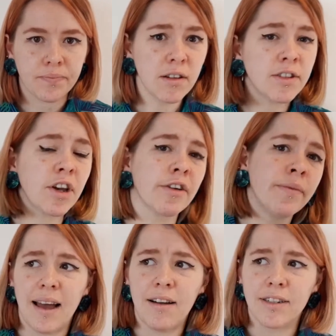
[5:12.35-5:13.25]
So
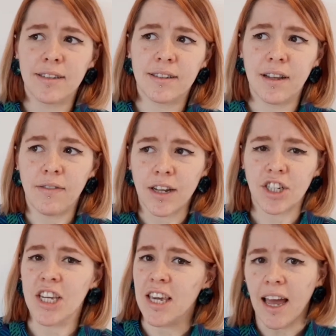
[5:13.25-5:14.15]
how does stuff
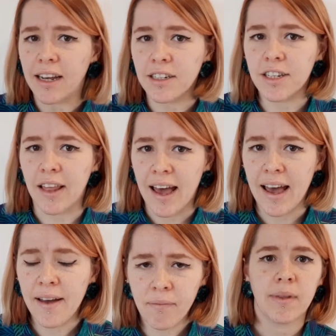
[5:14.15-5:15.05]
actually get into the
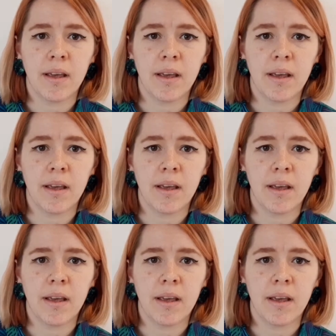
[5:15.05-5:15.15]
hair?